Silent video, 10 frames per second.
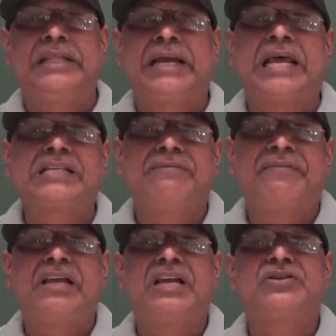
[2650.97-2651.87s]
the
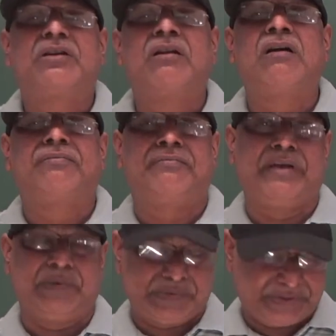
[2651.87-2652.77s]
classification of
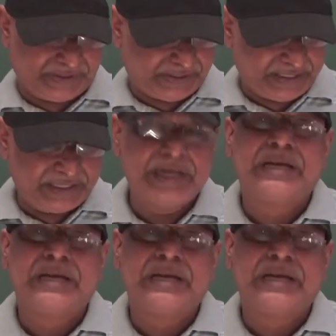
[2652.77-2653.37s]
waves,